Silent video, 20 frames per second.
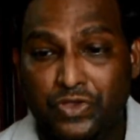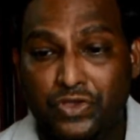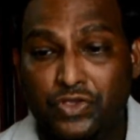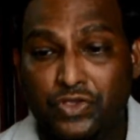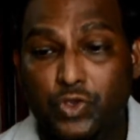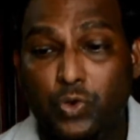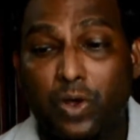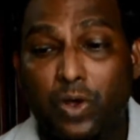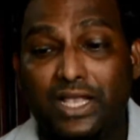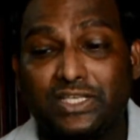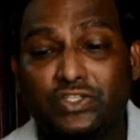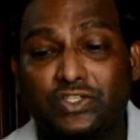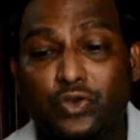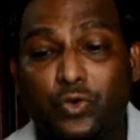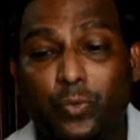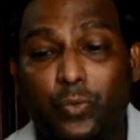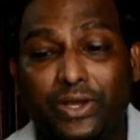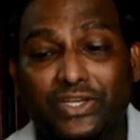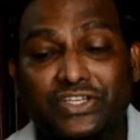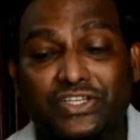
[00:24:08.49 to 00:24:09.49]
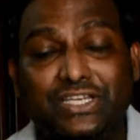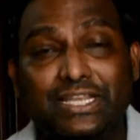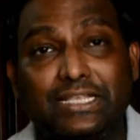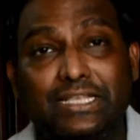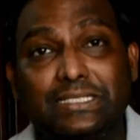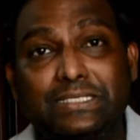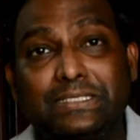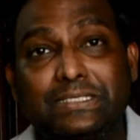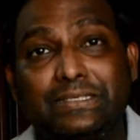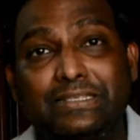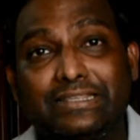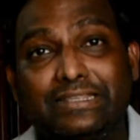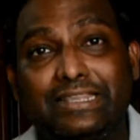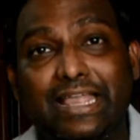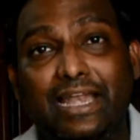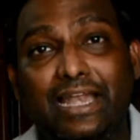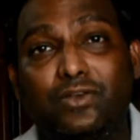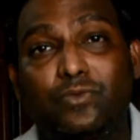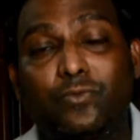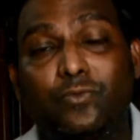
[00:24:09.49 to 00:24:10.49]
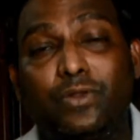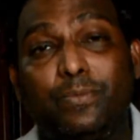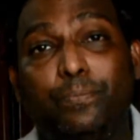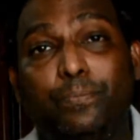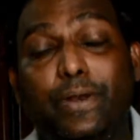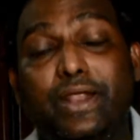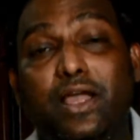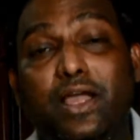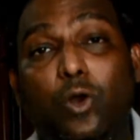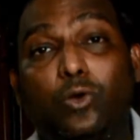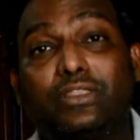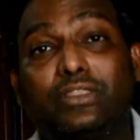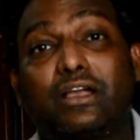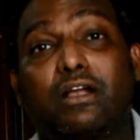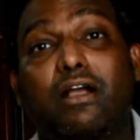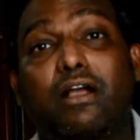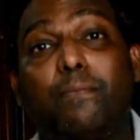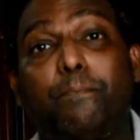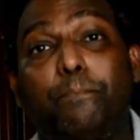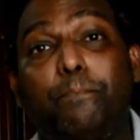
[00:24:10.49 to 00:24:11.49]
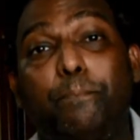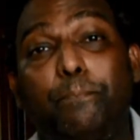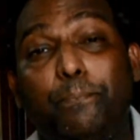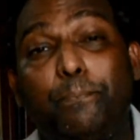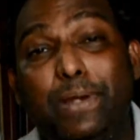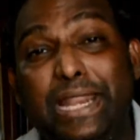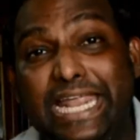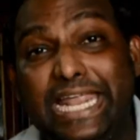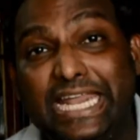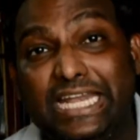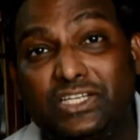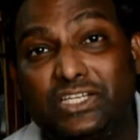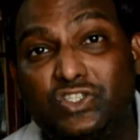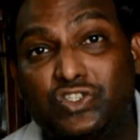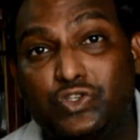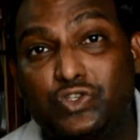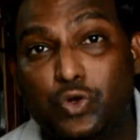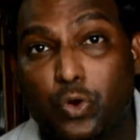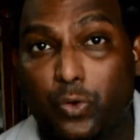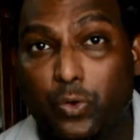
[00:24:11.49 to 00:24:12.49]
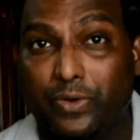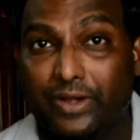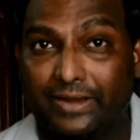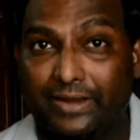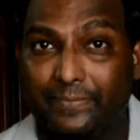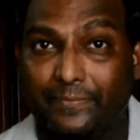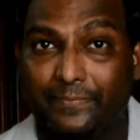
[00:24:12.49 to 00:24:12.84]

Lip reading: You ask questions that will bring out the complete story,